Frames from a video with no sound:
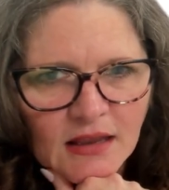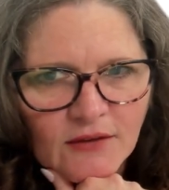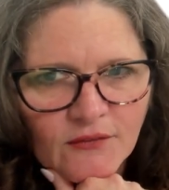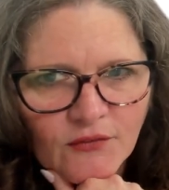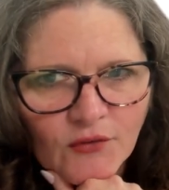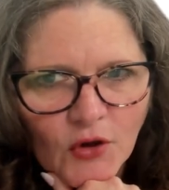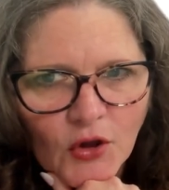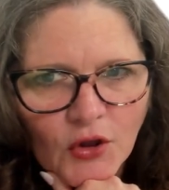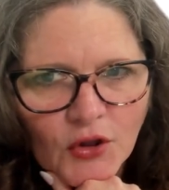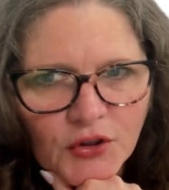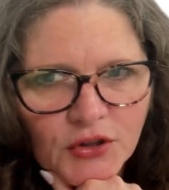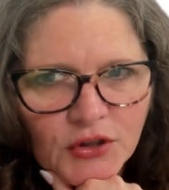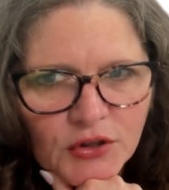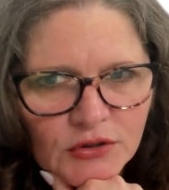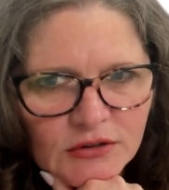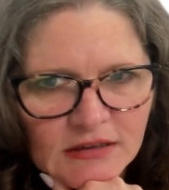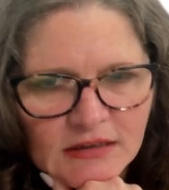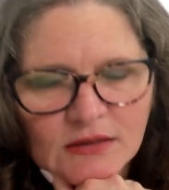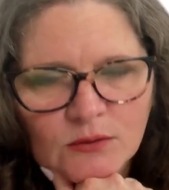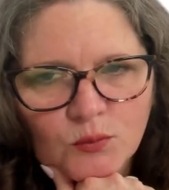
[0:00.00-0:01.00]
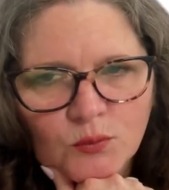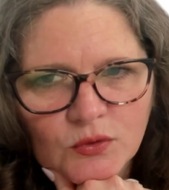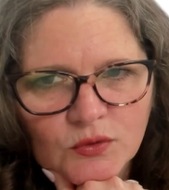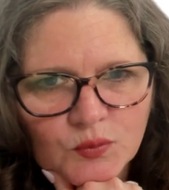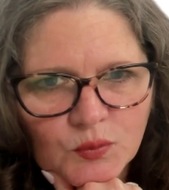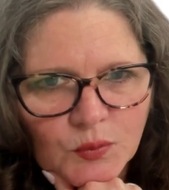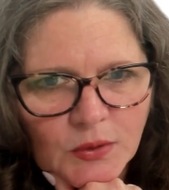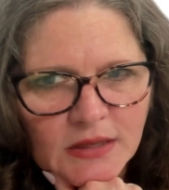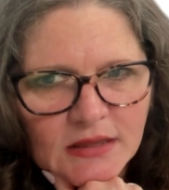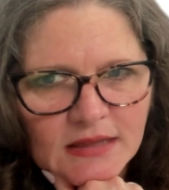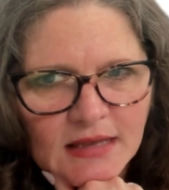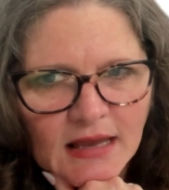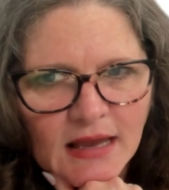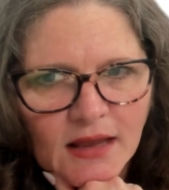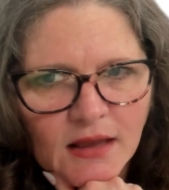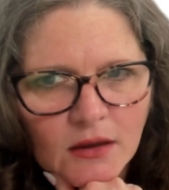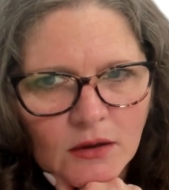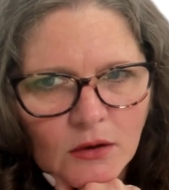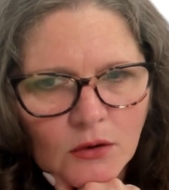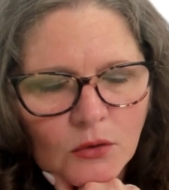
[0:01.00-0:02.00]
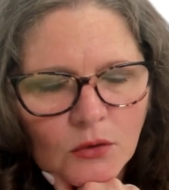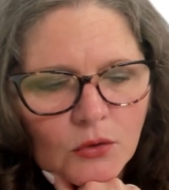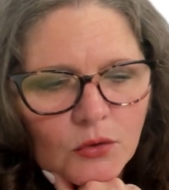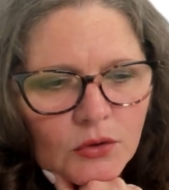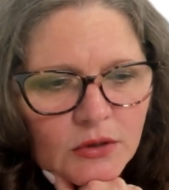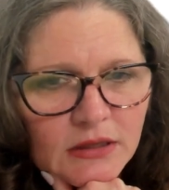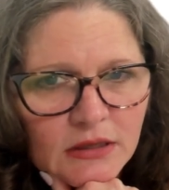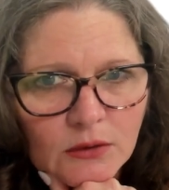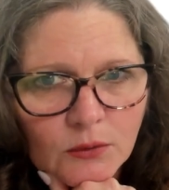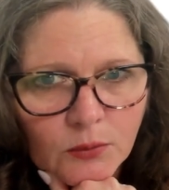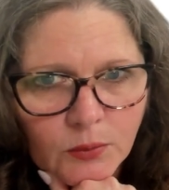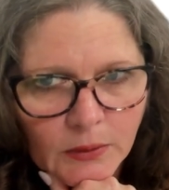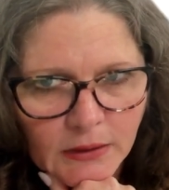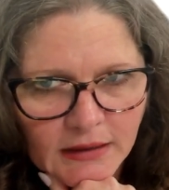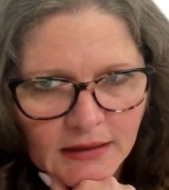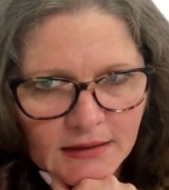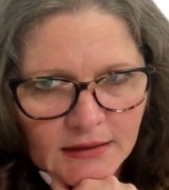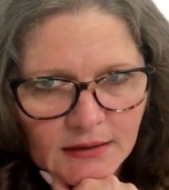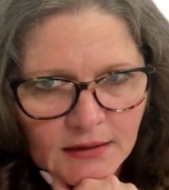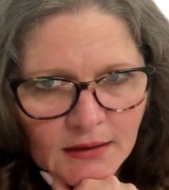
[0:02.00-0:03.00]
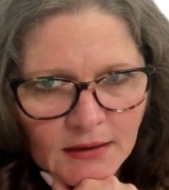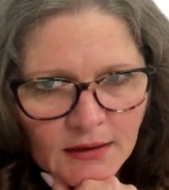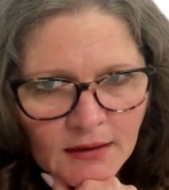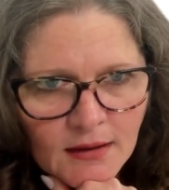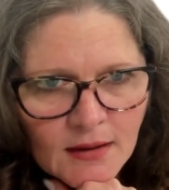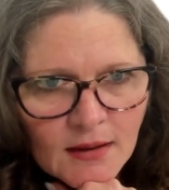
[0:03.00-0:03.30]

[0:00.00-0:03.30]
if all you did was read that and go, holy crud,